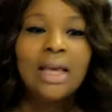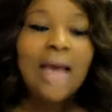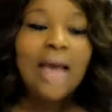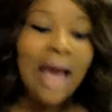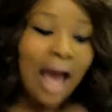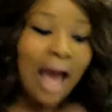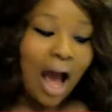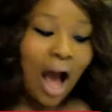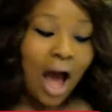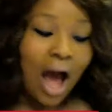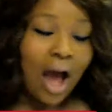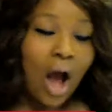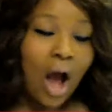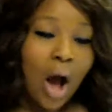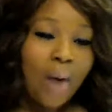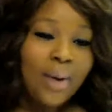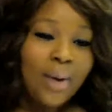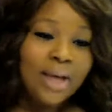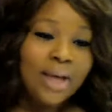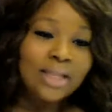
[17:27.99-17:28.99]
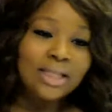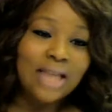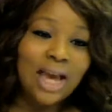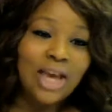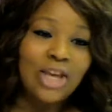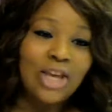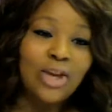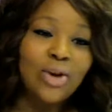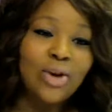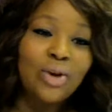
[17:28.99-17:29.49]
I always say
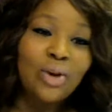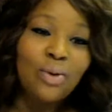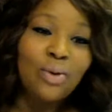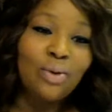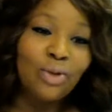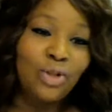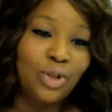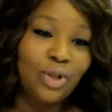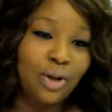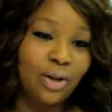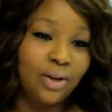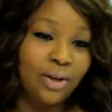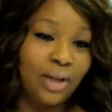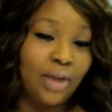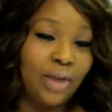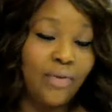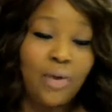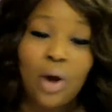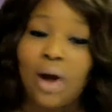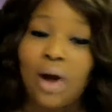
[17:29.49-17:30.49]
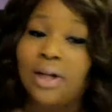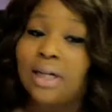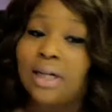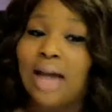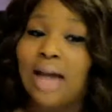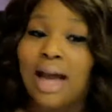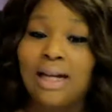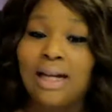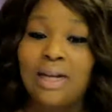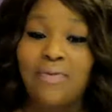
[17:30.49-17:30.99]
if you're on a
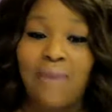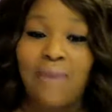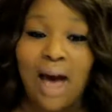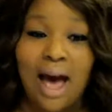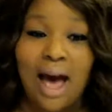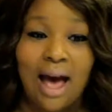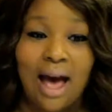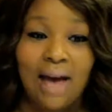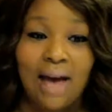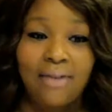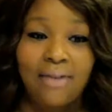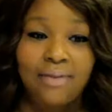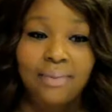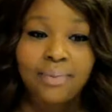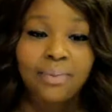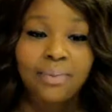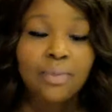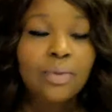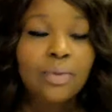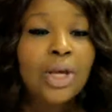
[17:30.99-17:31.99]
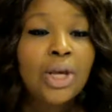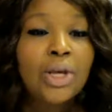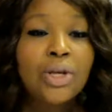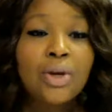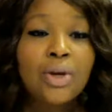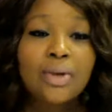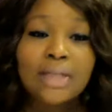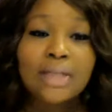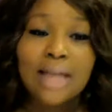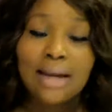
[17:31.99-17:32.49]
9 to 5,
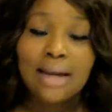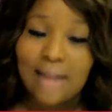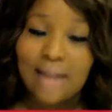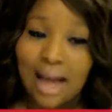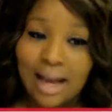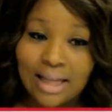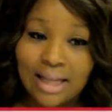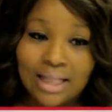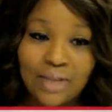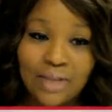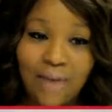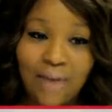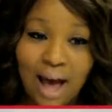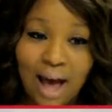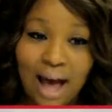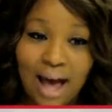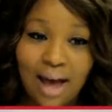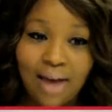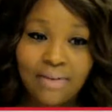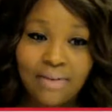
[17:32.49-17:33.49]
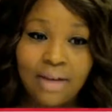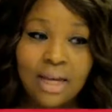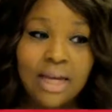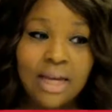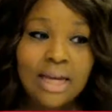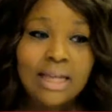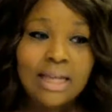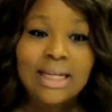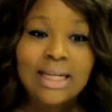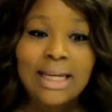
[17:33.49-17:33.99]
use that 9 to 5
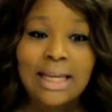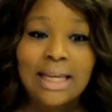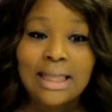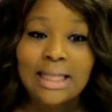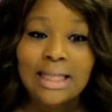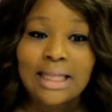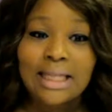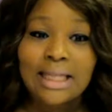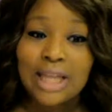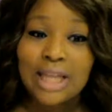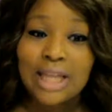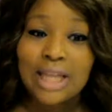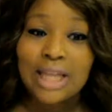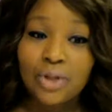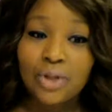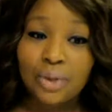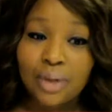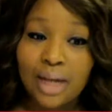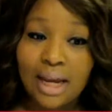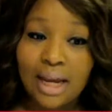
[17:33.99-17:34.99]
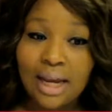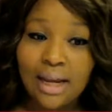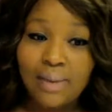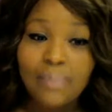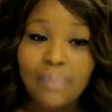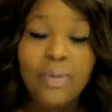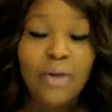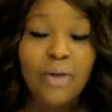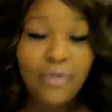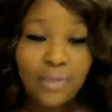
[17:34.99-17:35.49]
to get the skills you need.
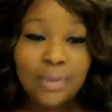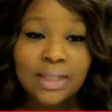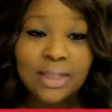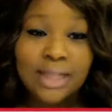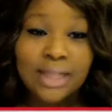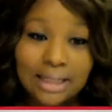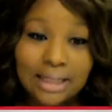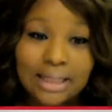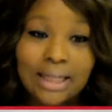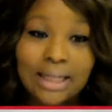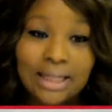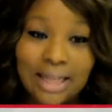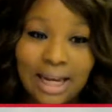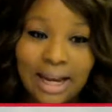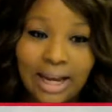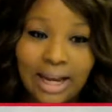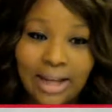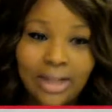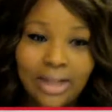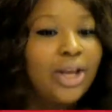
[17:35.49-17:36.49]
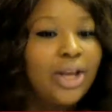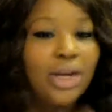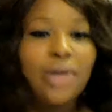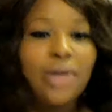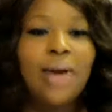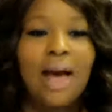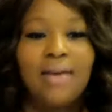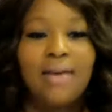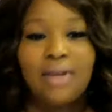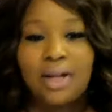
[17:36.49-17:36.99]
But from 6 to 10, you
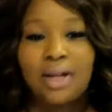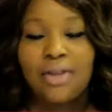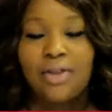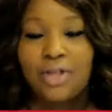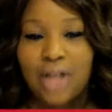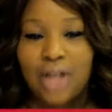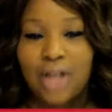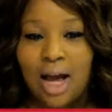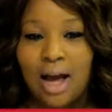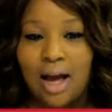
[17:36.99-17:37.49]
have another job.